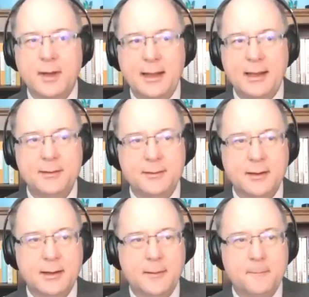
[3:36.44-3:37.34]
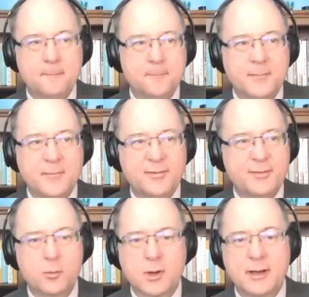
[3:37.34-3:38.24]
had
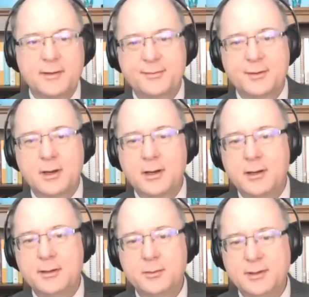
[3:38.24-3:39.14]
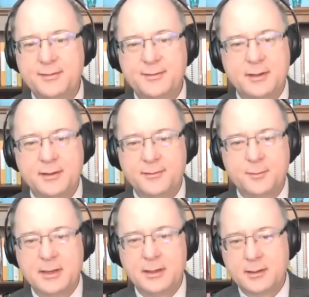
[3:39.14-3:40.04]
somewhere I saw you listed as
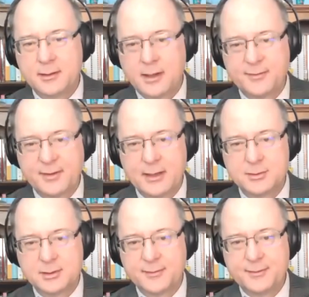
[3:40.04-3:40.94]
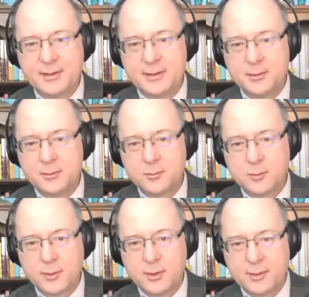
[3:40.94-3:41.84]
being in Los Angeles.
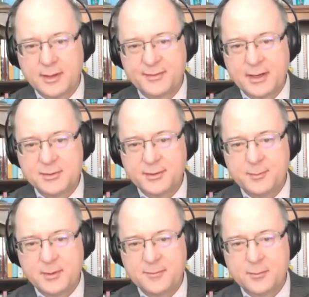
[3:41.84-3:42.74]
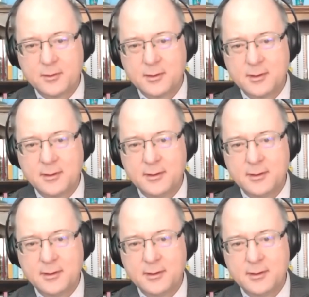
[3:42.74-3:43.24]
Were you in Los Angeles before?